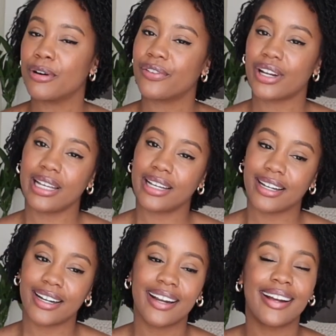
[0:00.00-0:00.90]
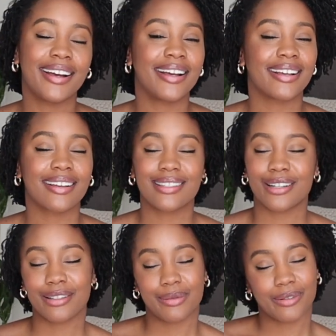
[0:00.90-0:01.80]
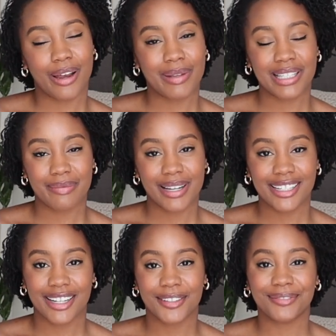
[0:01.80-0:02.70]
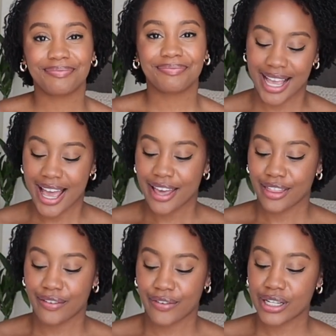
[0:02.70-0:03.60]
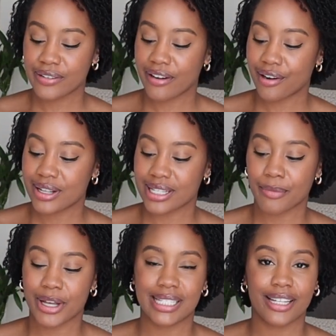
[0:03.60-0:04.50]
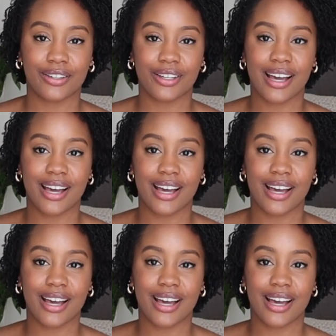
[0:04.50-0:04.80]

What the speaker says: over here, consider subscribing to my channel. The first fragrance I'm going to tell you